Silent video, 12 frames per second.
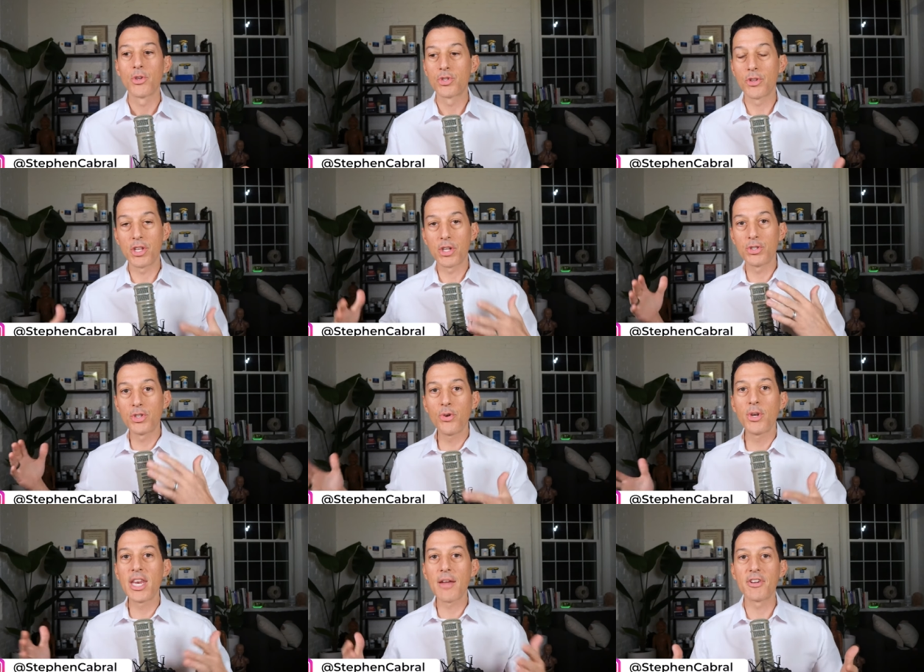so that you can
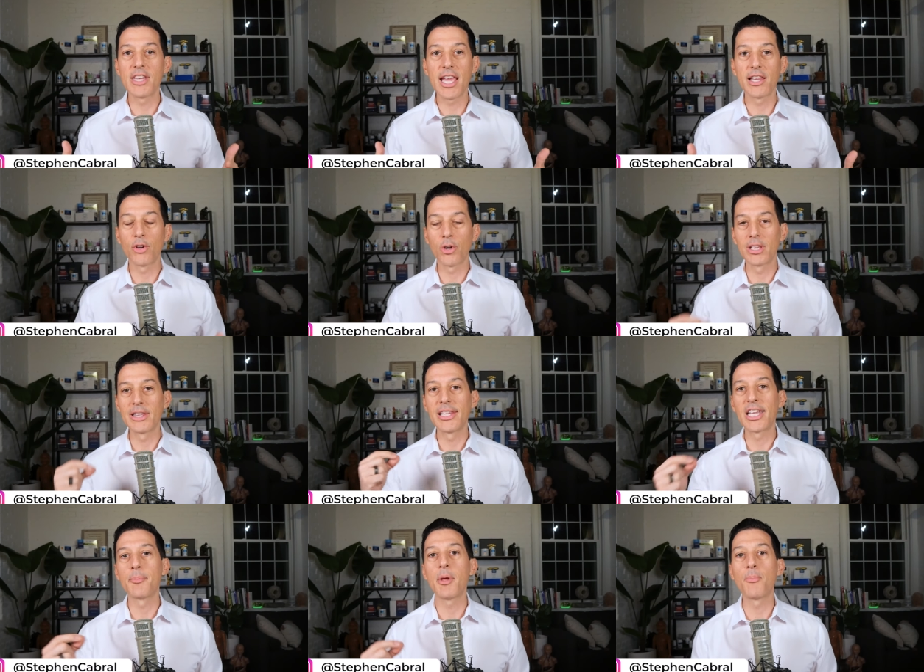tune in every day and learn a
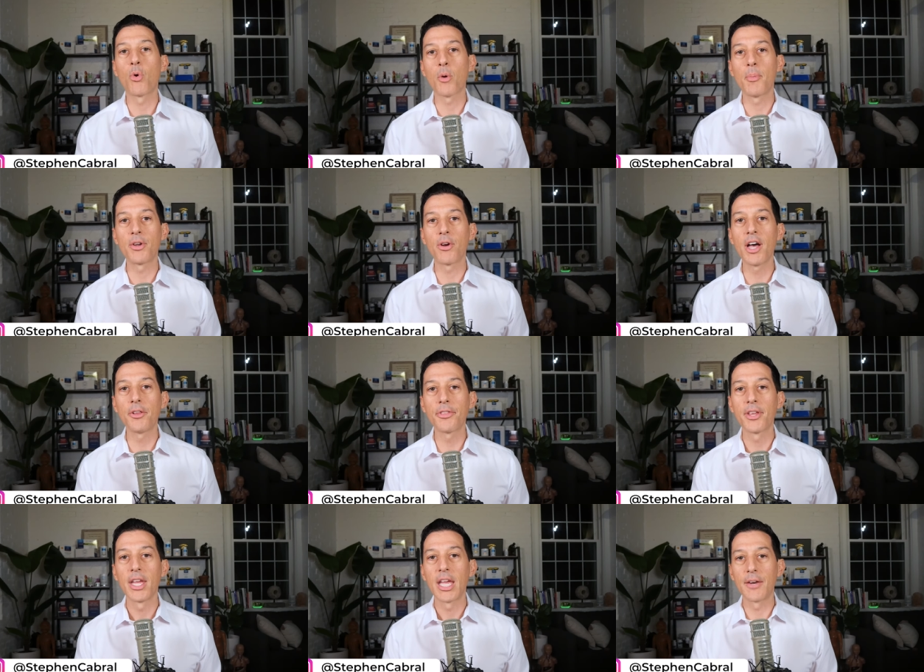little bit more about your
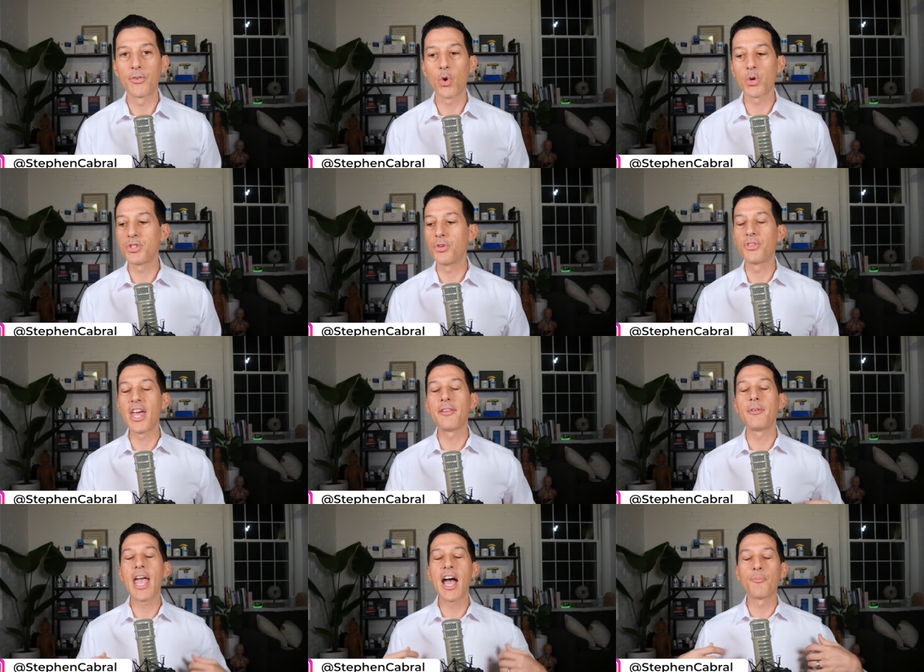health. And of course, you'll
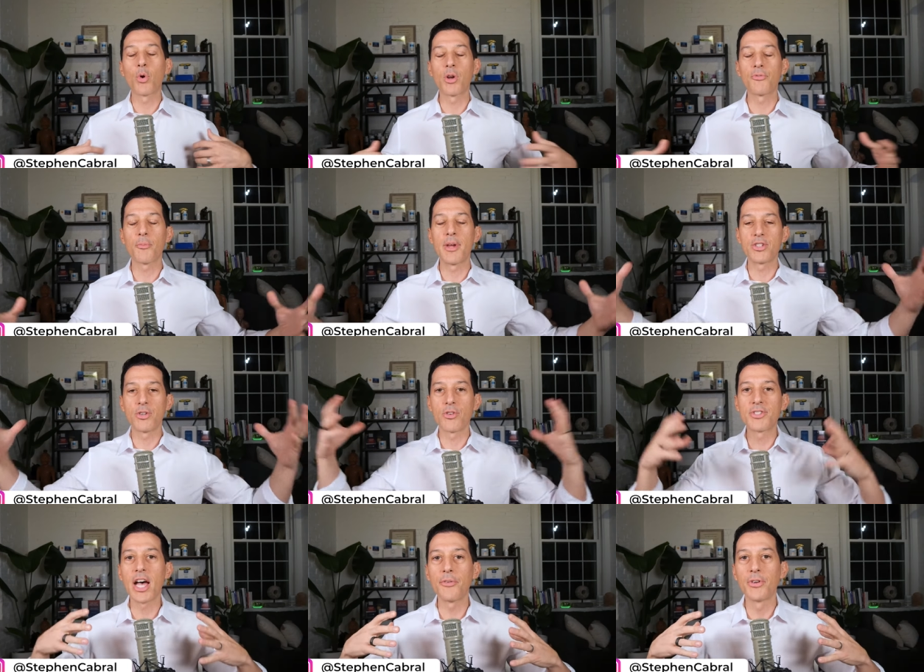then have more information
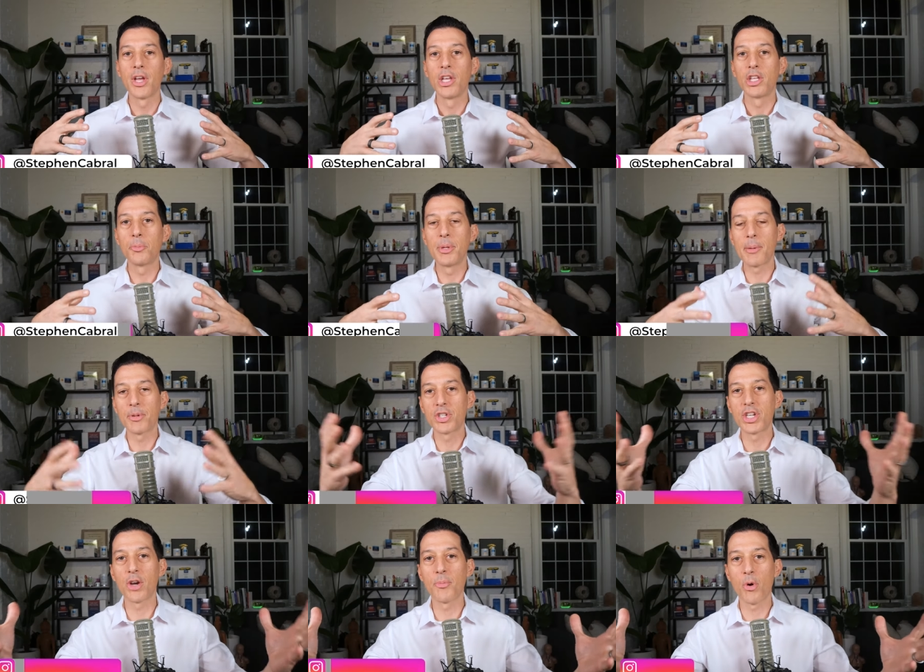yourself. You'll be able to
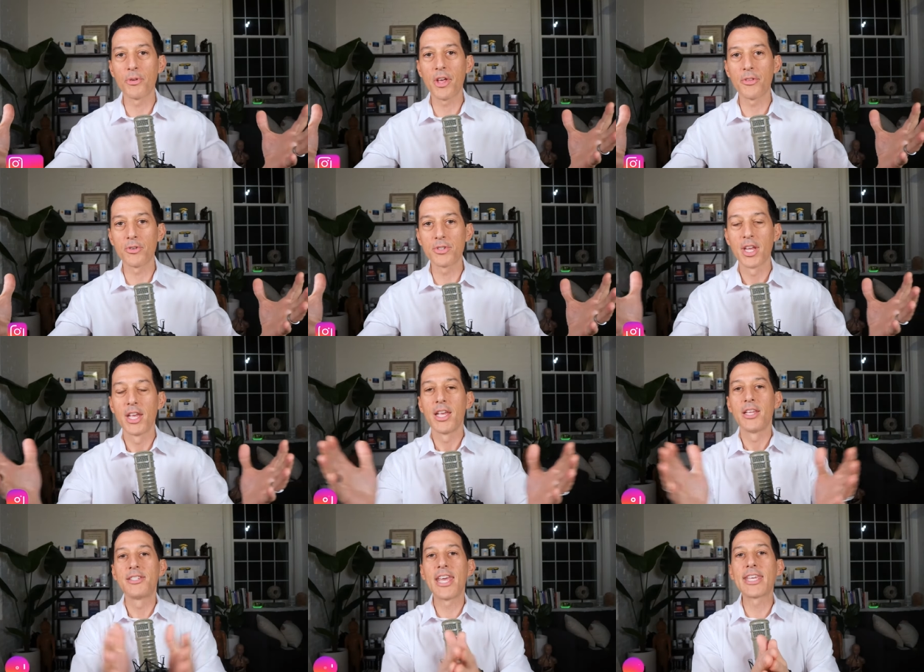share more with others.
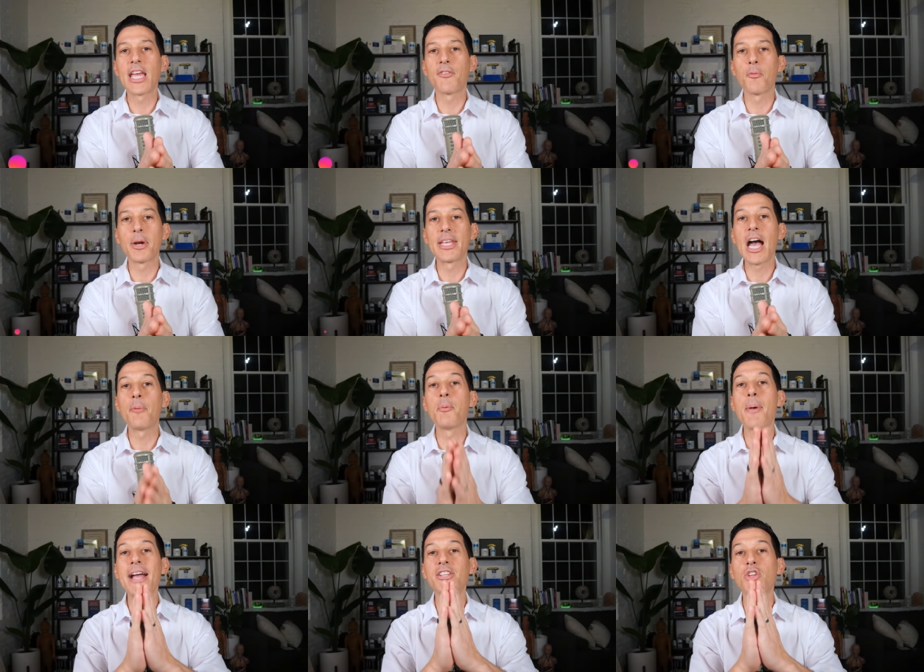Take care, everybody. I'll be
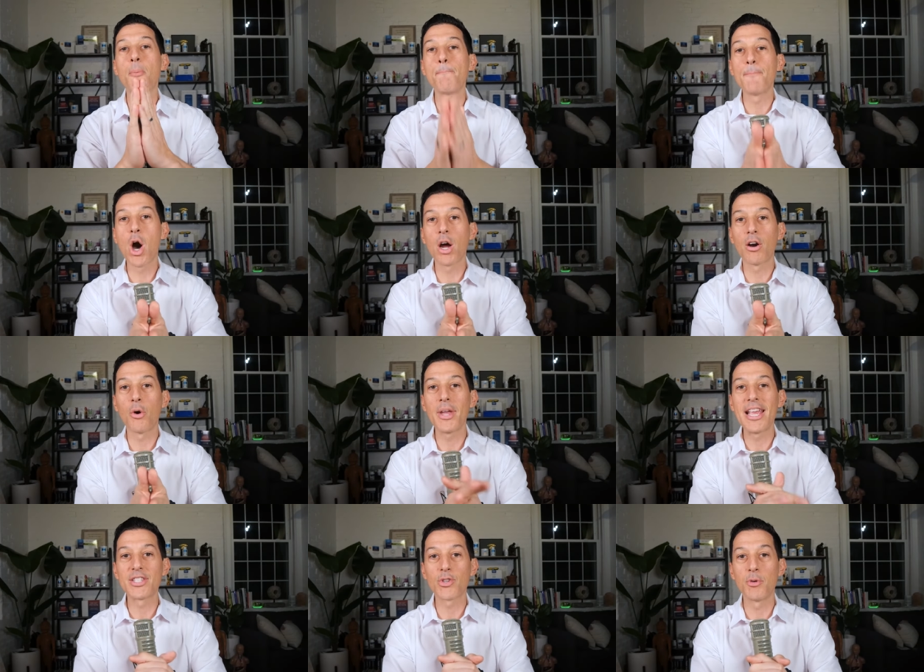back tomorrow
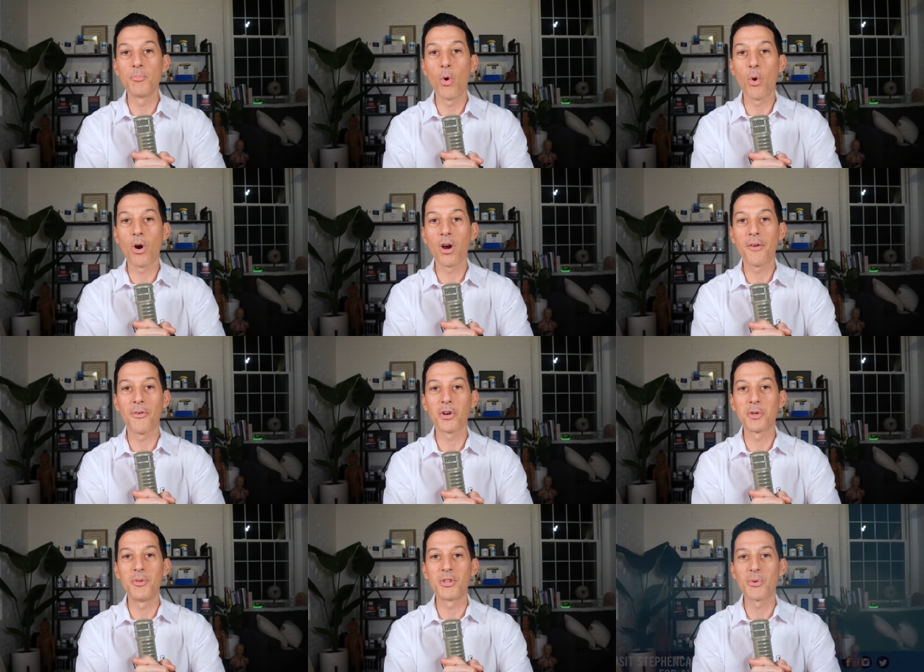answering more of our
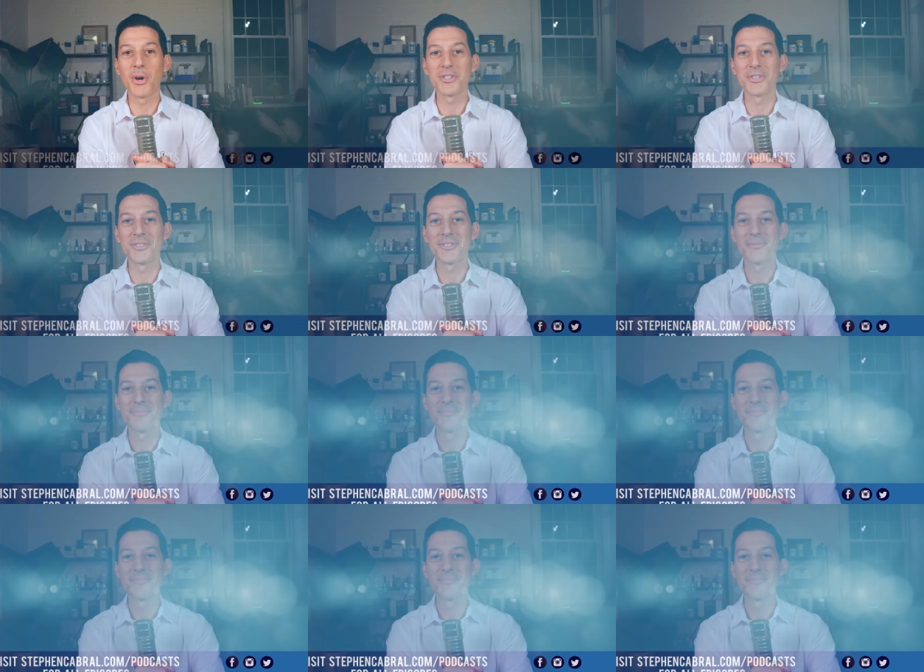community's questions.